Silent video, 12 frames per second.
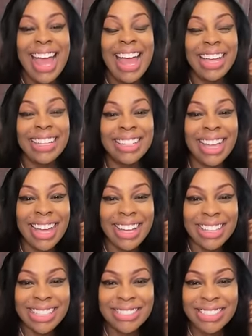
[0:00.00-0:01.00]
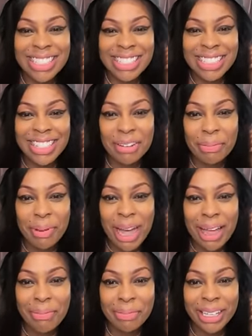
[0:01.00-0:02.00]
Yes, we still
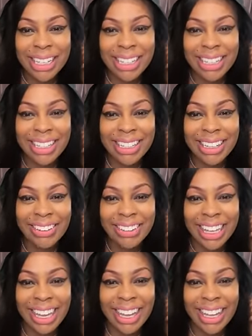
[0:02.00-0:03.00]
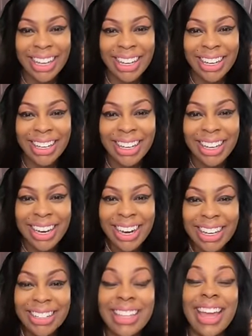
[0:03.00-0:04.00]
popping. Okay.
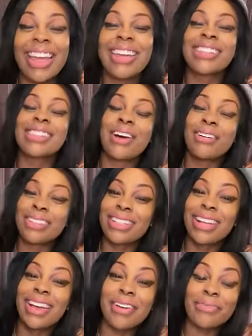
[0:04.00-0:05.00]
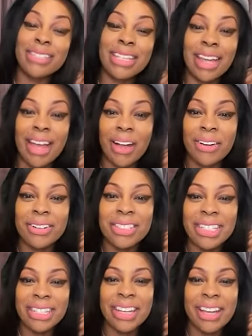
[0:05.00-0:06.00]
Yes, old enough to old
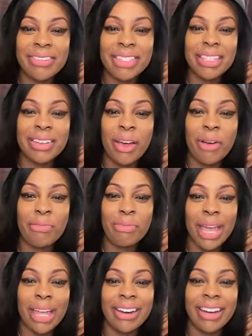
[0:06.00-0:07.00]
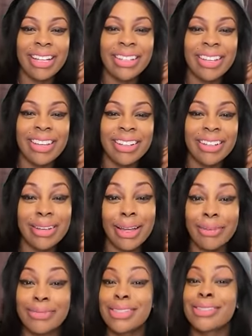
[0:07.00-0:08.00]
enough to know better and young
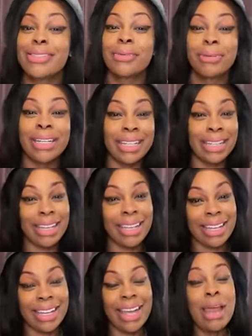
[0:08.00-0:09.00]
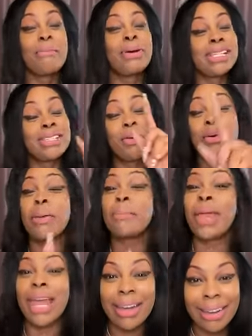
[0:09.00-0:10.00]
enough to do it again, but do it
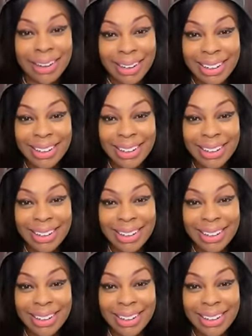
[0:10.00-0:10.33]
better,